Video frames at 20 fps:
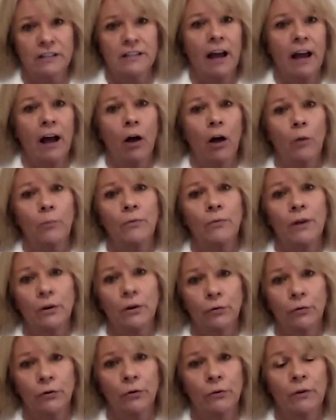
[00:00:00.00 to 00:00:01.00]
to help
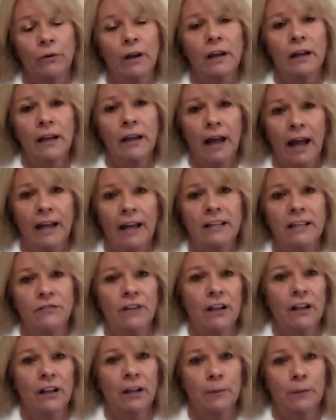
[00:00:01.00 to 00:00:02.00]
recruit and
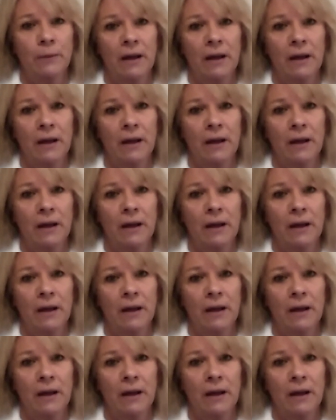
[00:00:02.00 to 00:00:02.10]
develop